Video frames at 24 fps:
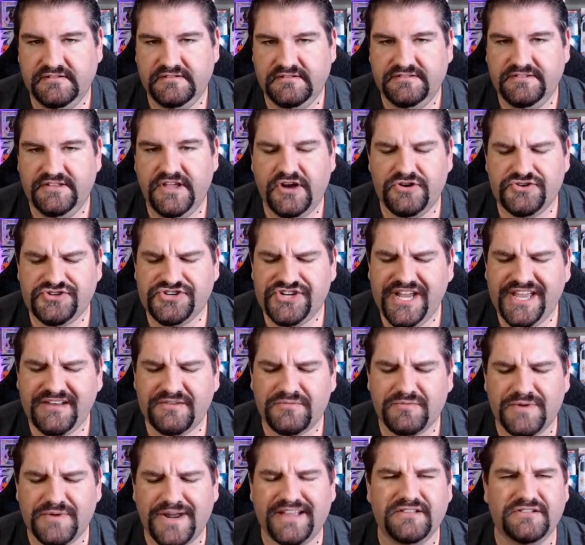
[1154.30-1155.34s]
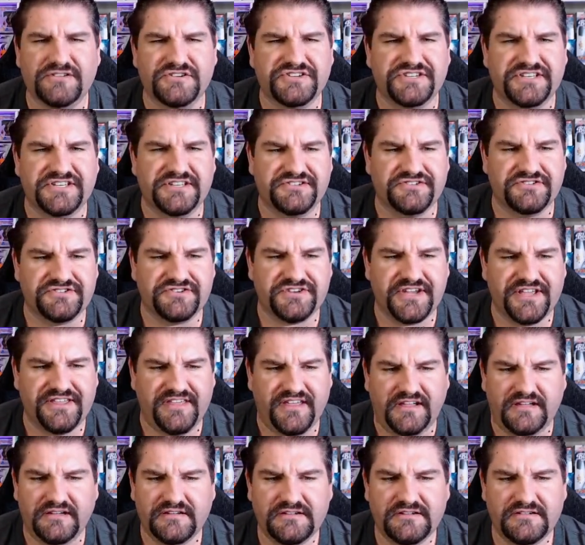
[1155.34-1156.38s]
No, she had regular scissors, I
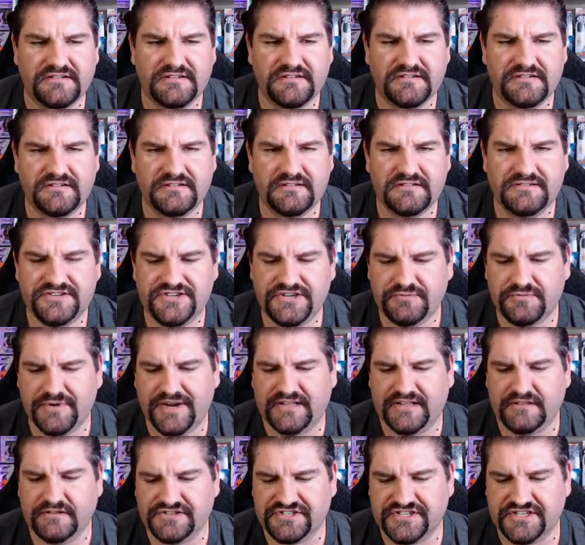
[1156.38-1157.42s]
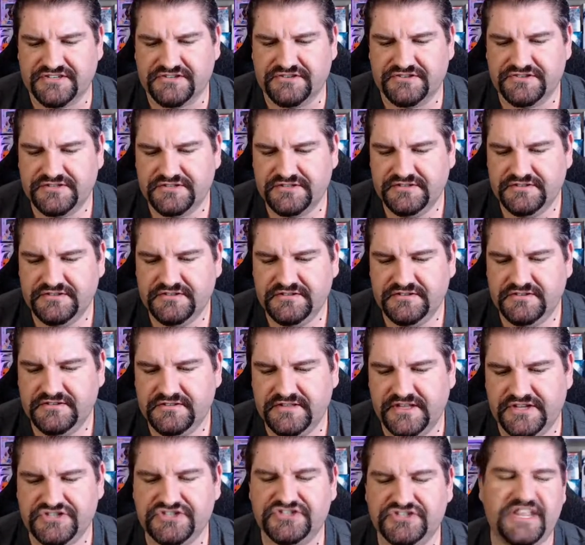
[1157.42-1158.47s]
think. She had regular scissors.
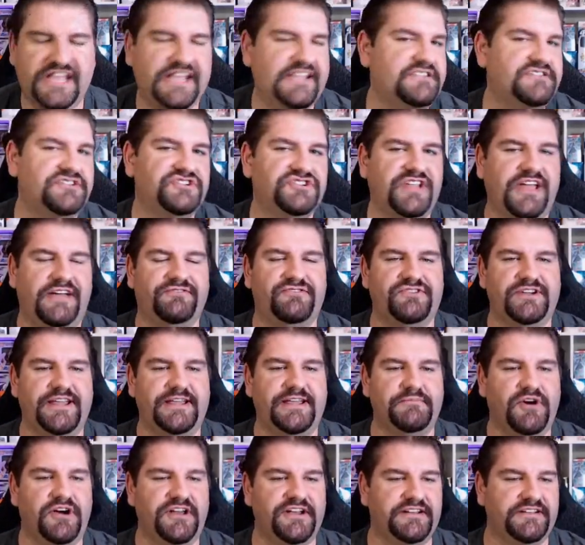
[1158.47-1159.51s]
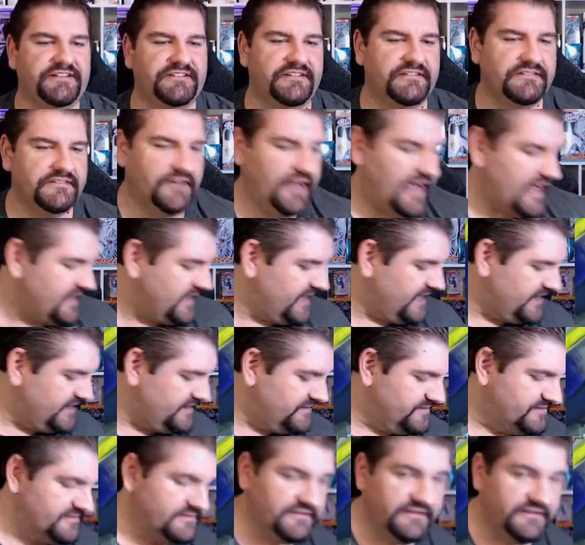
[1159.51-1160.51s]
They just they just have her name on it. Now I get it.